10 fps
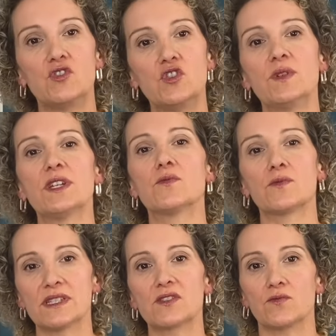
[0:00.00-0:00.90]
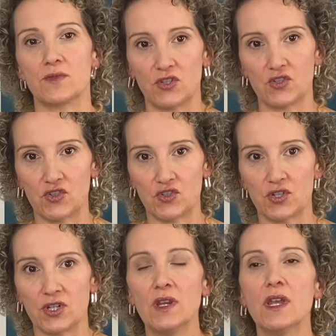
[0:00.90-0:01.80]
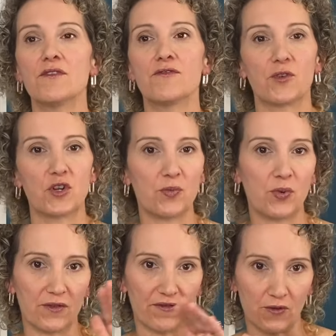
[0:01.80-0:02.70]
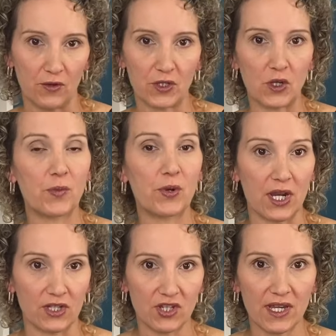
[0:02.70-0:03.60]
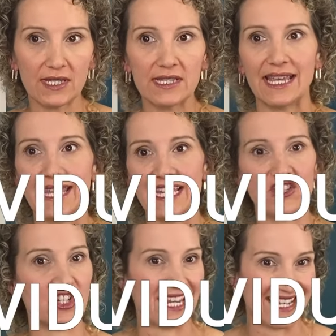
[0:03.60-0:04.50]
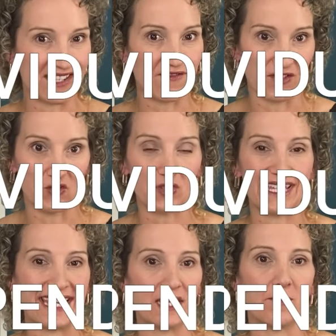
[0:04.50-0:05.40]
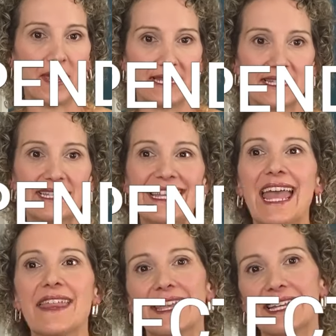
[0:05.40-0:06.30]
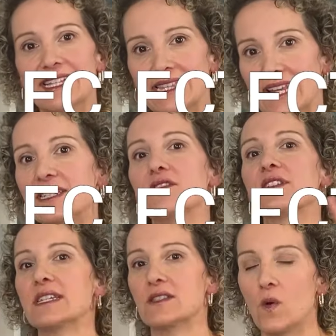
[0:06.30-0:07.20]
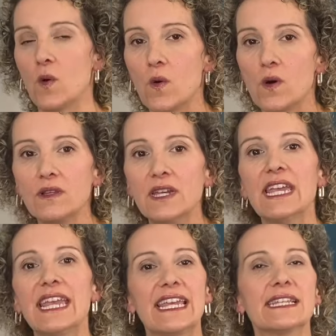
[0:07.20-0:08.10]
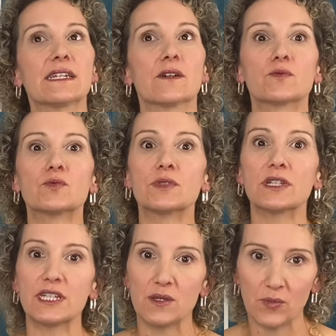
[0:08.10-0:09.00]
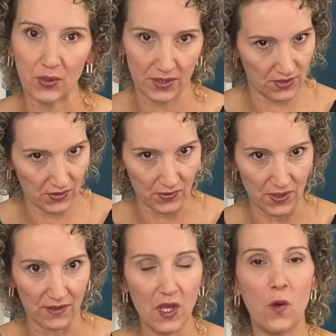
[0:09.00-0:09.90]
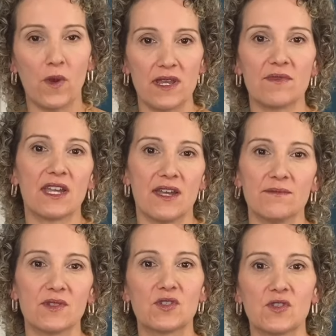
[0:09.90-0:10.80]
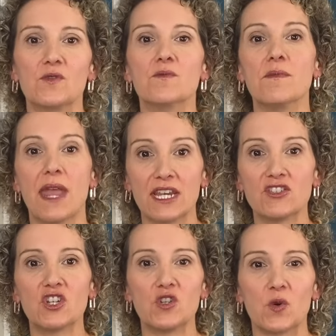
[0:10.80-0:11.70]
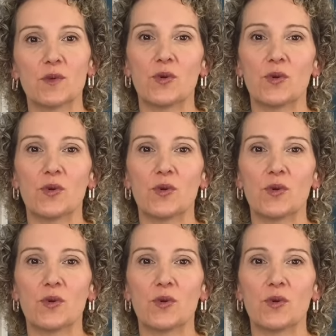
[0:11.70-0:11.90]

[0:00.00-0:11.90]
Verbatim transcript: doing a risk register for your portfolio projects, each individually, independently, and then collectively as a whole, is a really important tool when it comes to managing your